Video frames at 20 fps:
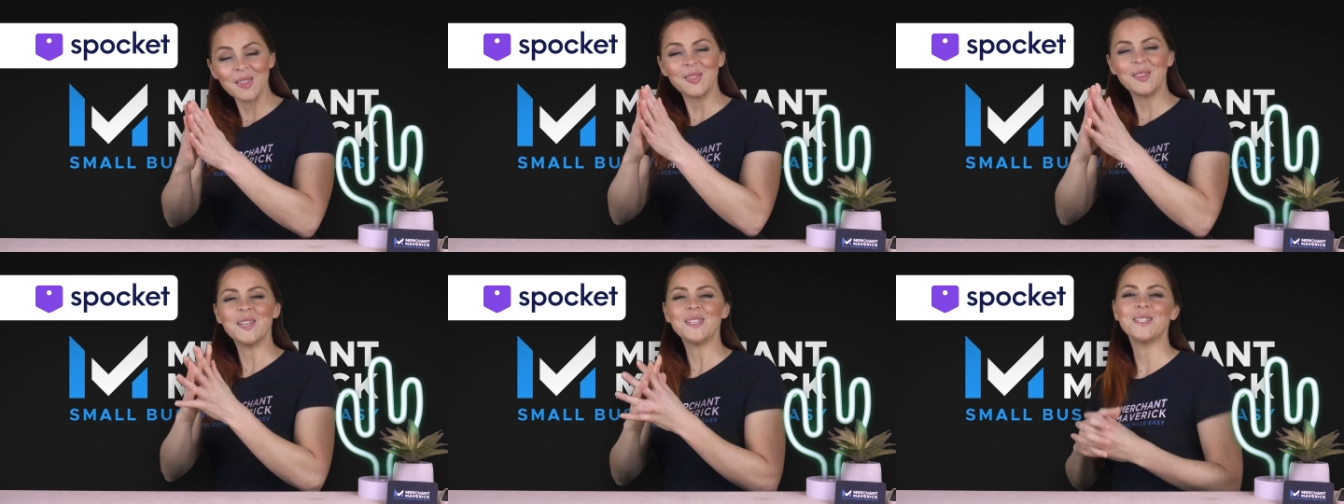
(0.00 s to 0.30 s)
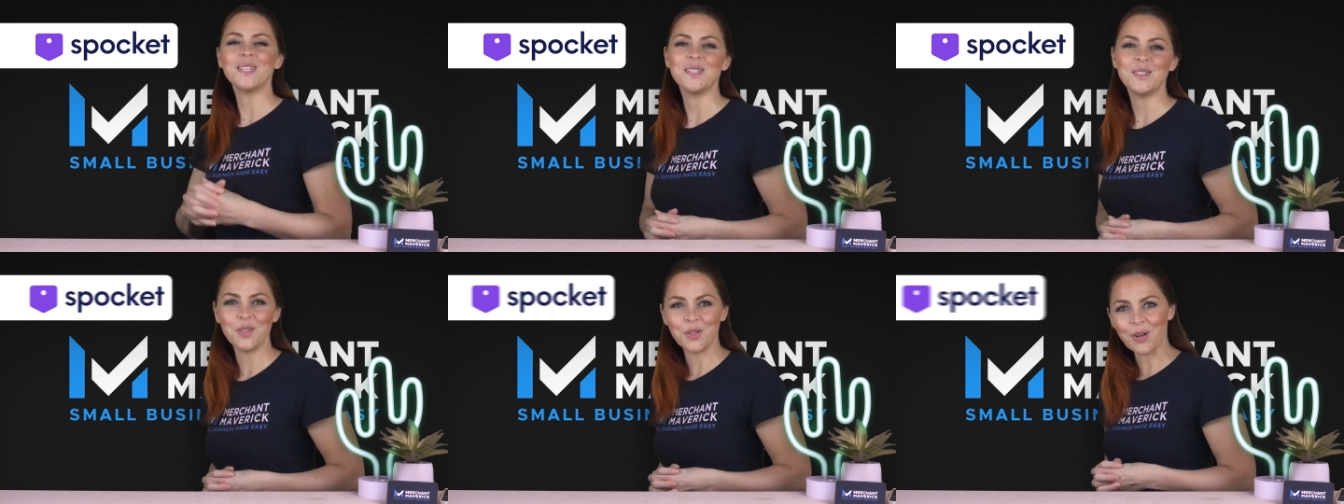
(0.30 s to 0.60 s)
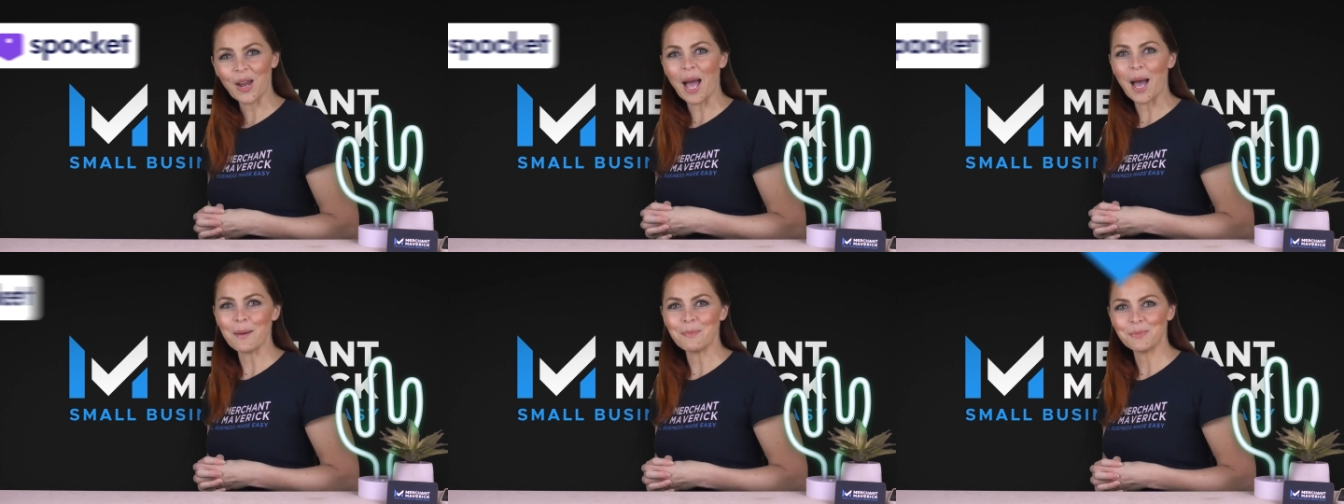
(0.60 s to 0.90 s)
this is
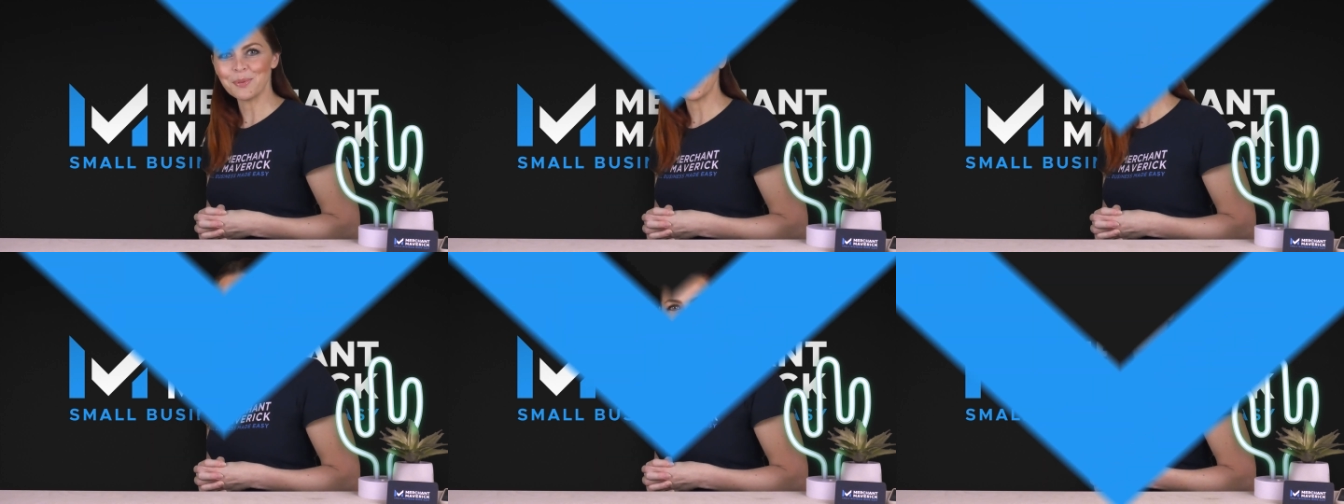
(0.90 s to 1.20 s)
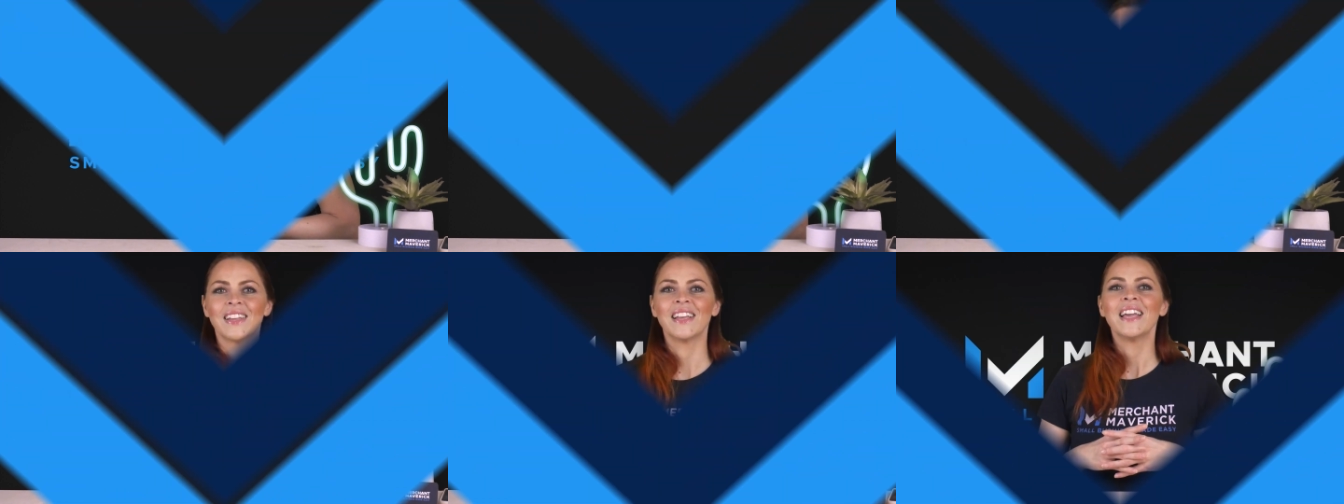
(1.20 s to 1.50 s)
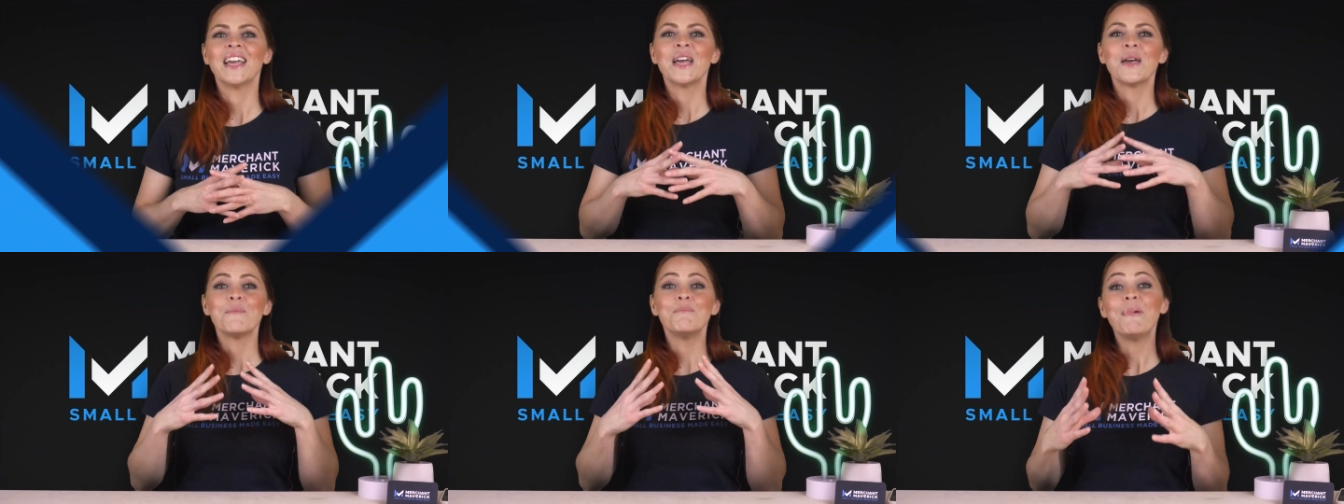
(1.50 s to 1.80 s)
your
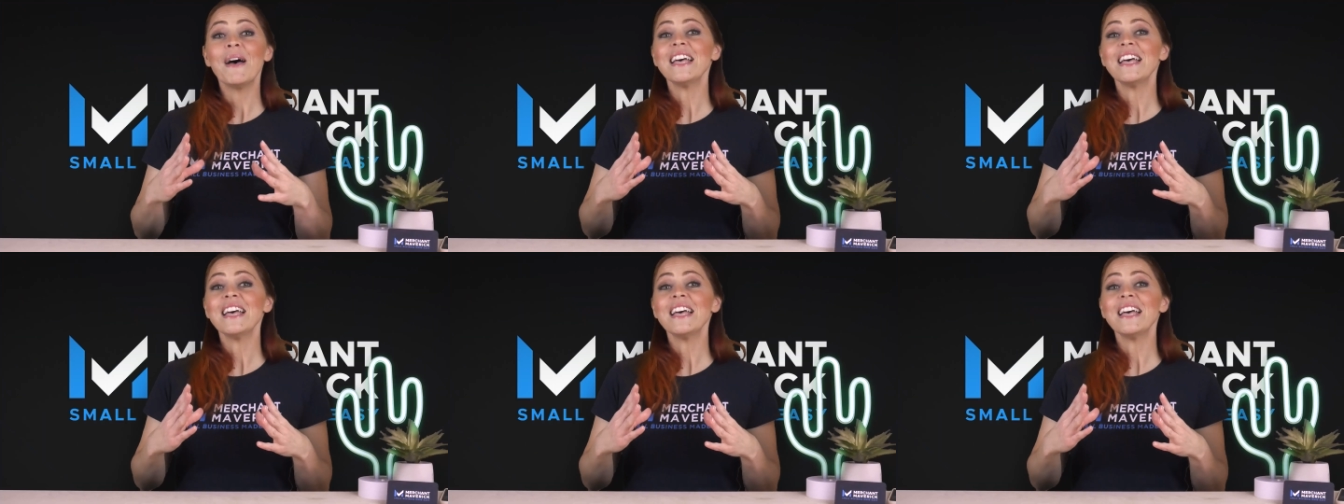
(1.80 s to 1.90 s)
app.